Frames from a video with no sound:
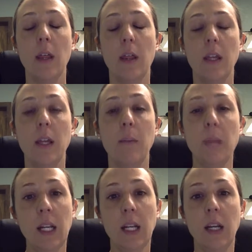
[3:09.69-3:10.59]
the
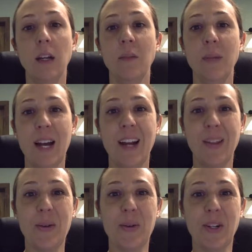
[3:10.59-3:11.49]
meaning
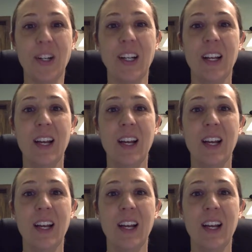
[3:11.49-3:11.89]
behind the word,